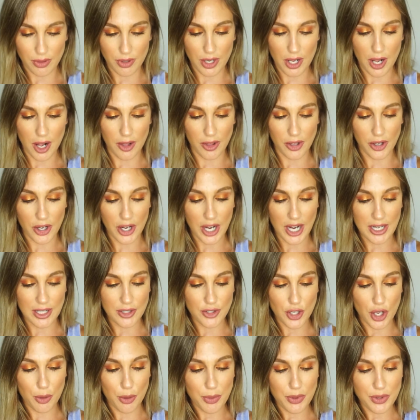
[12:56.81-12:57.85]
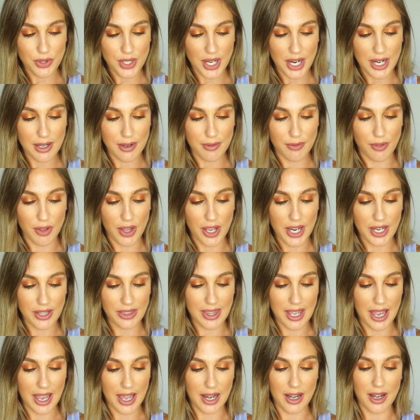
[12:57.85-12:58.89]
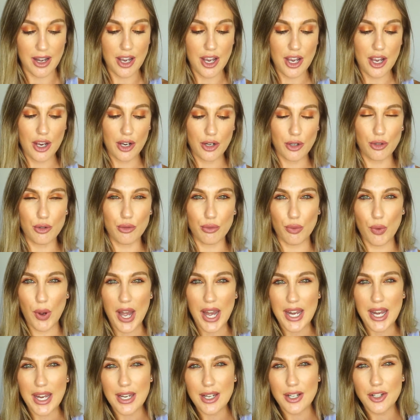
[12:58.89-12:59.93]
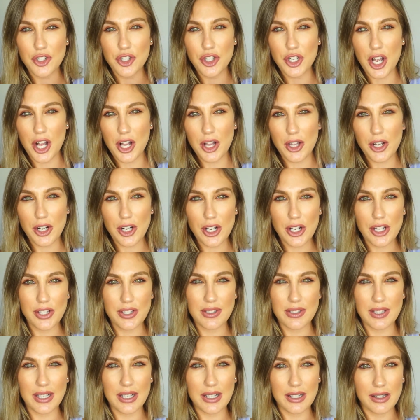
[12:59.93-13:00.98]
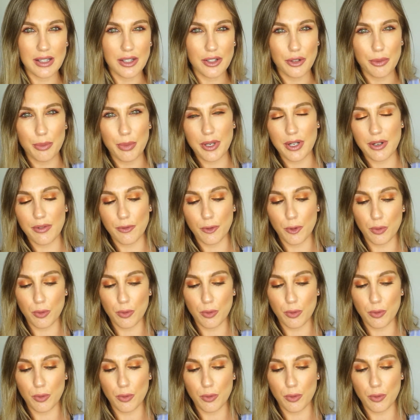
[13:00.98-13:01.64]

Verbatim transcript: color and it's almost kind of like that grayish color. It's like a little bit of